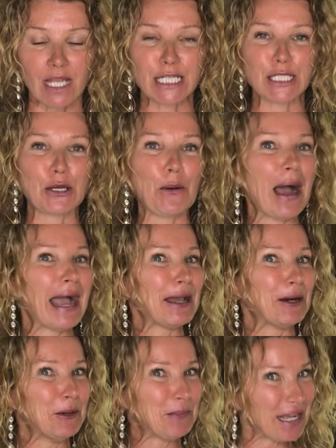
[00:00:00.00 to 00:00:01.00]
So I
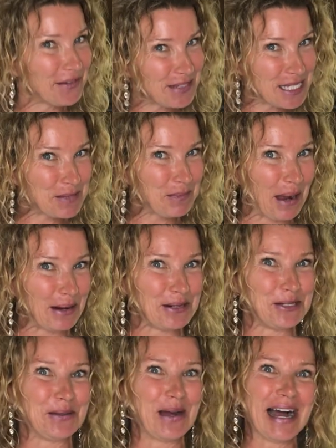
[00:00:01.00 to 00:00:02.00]
hope I have inspired
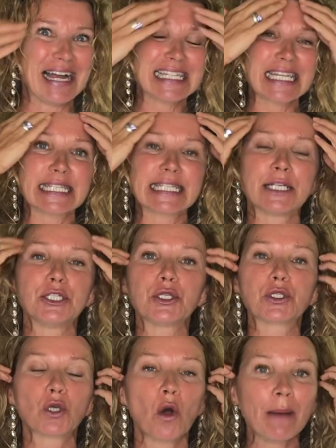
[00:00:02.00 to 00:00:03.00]
you guys. I send you
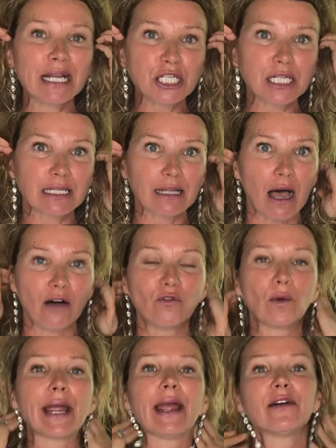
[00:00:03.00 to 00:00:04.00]
so much love
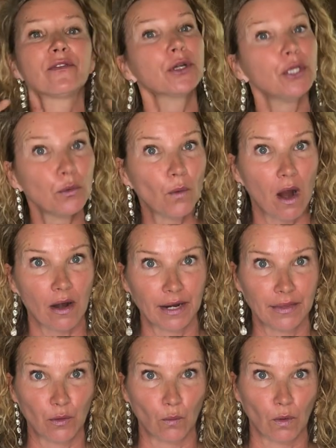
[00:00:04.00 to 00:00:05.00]
wherever you are
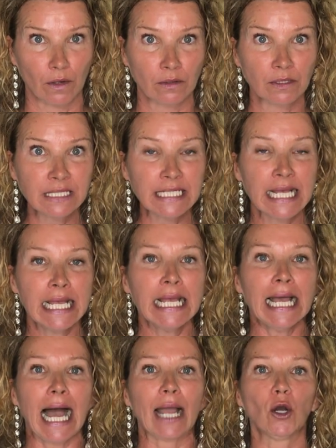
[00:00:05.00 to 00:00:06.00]
in the world.
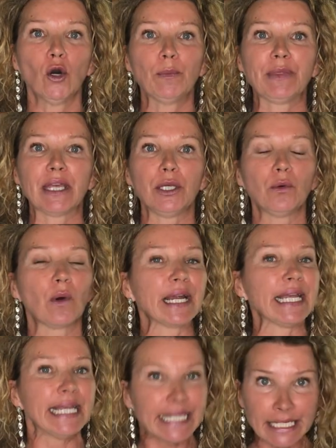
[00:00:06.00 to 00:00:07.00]
I hope that you
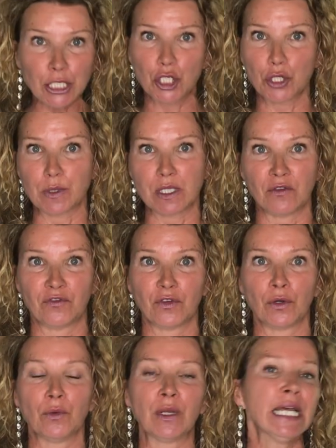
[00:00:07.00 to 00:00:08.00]
are eating juicy
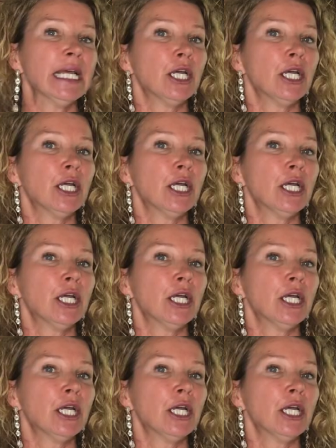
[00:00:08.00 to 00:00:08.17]
food,